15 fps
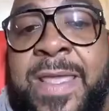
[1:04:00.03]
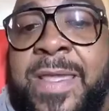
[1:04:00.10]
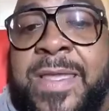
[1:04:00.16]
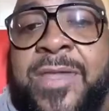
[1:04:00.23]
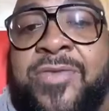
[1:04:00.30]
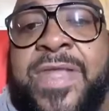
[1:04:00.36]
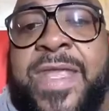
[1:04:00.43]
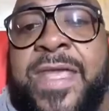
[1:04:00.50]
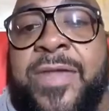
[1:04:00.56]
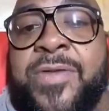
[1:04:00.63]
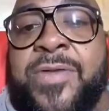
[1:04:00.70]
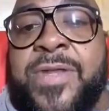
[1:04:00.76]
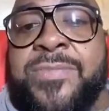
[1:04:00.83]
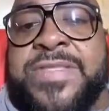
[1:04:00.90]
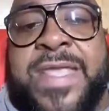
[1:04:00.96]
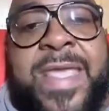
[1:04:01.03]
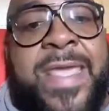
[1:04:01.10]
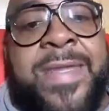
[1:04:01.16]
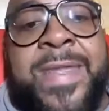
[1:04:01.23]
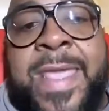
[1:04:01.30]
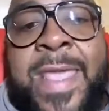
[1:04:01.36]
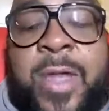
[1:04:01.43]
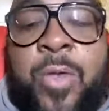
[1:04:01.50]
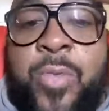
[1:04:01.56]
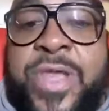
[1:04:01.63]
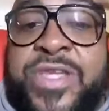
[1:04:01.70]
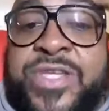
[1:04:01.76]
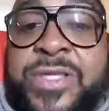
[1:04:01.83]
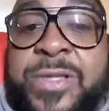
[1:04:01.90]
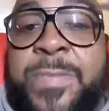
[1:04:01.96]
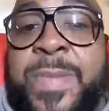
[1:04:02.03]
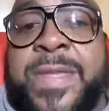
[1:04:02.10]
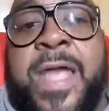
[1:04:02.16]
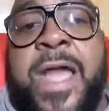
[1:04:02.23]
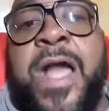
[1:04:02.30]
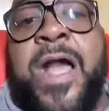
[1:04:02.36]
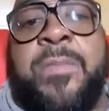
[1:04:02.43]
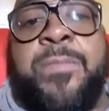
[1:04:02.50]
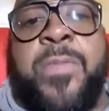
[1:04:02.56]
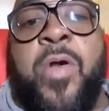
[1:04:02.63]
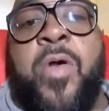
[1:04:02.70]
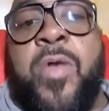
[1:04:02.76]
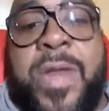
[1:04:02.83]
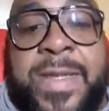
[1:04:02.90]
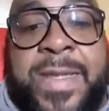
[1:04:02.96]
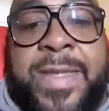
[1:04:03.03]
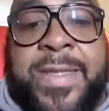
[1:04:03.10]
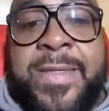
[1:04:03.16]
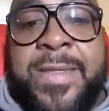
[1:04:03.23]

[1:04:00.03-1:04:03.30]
You dig what I'm saying? We should have been up on it.